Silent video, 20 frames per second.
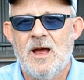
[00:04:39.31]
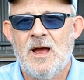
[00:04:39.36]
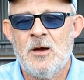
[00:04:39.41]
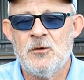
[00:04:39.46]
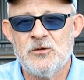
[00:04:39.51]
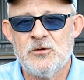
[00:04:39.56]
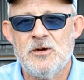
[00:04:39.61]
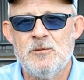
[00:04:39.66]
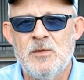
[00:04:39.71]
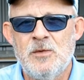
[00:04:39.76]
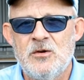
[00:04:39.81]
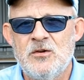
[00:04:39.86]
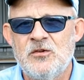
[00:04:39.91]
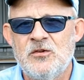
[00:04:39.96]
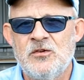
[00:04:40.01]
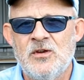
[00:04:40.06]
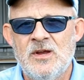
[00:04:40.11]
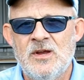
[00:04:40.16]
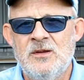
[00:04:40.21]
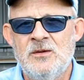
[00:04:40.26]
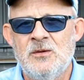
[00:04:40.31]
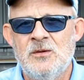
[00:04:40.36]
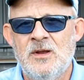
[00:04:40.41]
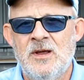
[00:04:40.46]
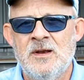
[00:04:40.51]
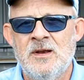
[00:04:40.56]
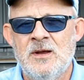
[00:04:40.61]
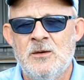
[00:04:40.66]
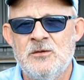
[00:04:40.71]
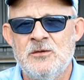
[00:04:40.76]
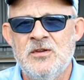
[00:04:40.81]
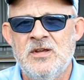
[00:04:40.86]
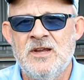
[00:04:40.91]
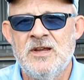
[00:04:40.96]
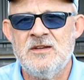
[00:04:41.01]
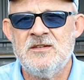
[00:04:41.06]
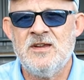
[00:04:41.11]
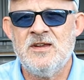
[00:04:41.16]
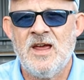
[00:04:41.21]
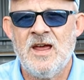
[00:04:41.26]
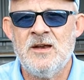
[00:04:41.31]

I was on a motorcycle and I was hit